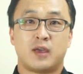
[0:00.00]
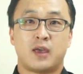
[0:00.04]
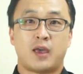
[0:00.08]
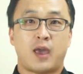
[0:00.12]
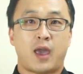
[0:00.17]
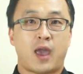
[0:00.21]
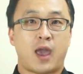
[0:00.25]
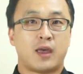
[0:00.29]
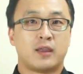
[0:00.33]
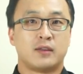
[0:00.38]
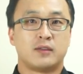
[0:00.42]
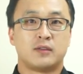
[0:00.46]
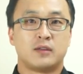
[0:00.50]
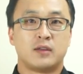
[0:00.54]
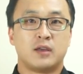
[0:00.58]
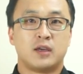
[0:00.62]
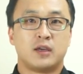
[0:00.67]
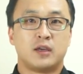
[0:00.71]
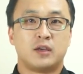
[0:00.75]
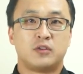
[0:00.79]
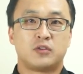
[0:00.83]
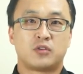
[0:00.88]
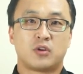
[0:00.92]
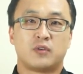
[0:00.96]
and
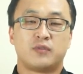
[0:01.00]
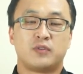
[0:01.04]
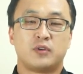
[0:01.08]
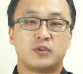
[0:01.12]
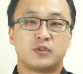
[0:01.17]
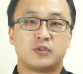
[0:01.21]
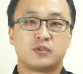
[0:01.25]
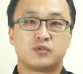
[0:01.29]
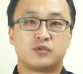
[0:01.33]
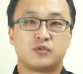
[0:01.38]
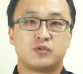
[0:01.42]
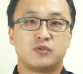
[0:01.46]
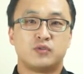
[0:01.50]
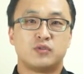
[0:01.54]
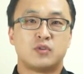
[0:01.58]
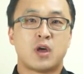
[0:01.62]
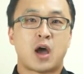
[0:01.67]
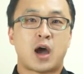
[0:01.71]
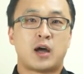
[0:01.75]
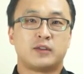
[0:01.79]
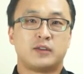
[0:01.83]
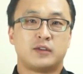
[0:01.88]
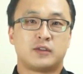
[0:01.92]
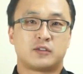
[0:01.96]
interviewers do
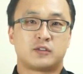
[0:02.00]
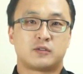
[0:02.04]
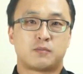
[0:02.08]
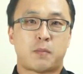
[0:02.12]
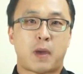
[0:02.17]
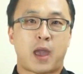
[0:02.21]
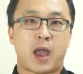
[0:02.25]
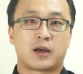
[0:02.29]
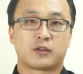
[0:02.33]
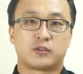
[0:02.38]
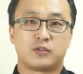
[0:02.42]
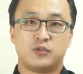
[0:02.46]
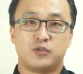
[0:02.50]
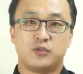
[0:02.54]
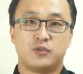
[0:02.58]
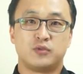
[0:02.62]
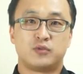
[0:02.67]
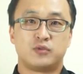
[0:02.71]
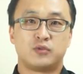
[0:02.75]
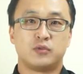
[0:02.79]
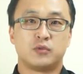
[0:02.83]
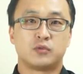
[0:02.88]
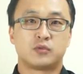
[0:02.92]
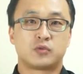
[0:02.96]
not expect you
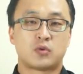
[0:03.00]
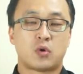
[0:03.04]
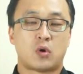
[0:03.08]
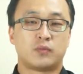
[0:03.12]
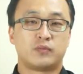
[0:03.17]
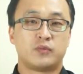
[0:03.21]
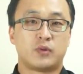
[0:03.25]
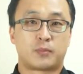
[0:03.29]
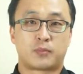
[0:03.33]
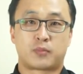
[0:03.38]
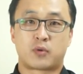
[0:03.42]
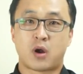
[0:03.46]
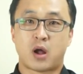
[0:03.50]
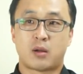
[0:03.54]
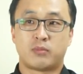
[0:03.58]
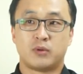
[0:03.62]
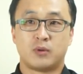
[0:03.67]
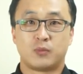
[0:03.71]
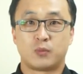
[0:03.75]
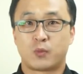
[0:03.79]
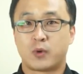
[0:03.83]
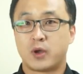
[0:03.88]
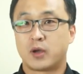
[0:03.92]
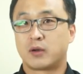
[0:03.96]
to solve the
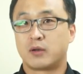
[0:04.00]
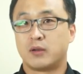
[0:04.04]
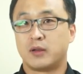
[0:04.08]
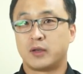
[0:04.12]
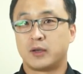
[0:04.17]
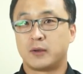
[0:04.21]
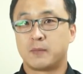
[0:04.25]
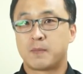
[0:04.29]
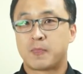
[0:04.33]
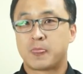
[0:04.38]
problem quickly.